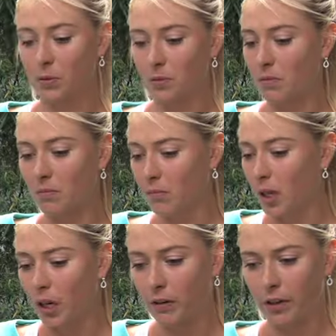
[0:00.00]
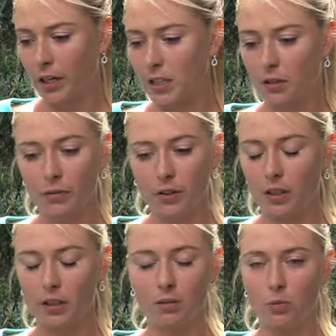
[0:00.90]
it was very different
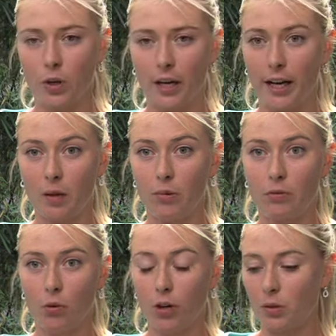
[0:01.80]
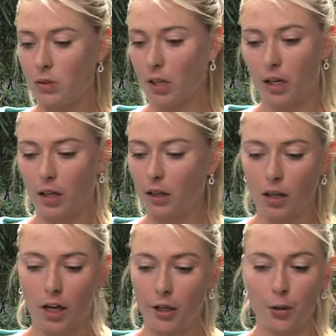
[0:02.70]
than what I had before. It was like I,
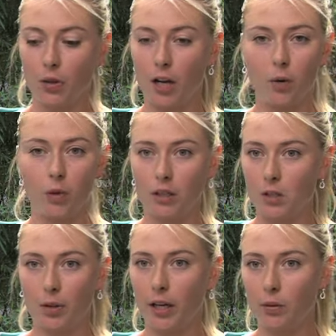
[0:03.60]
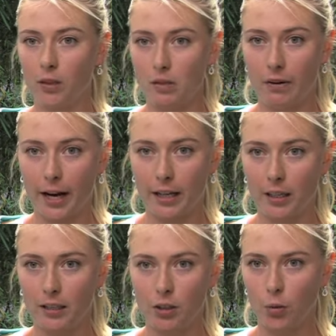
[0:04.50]
I knew that I wanted to play with this
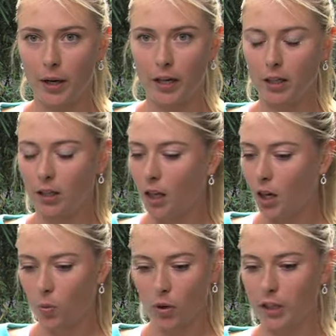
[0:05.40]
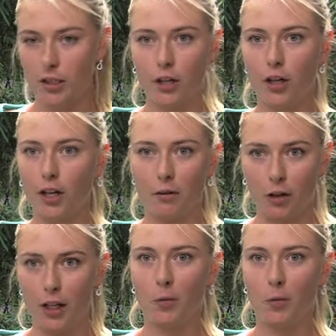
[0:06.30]
racket, and no matter what it took, I really